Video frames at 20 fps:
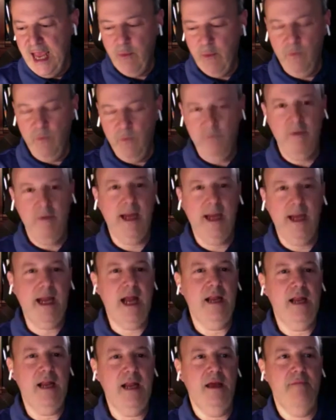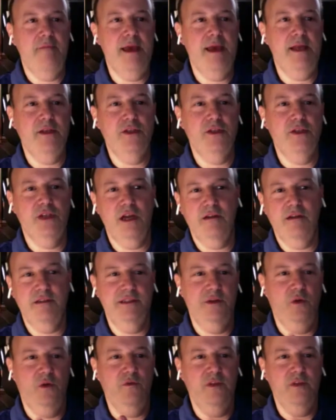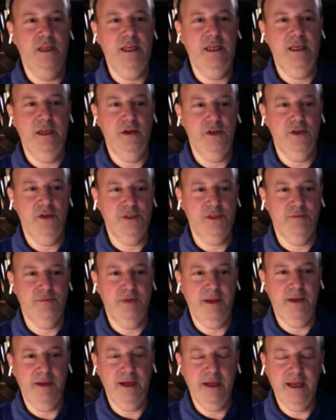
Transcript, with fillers: And I kind of met Jacqueline over the years.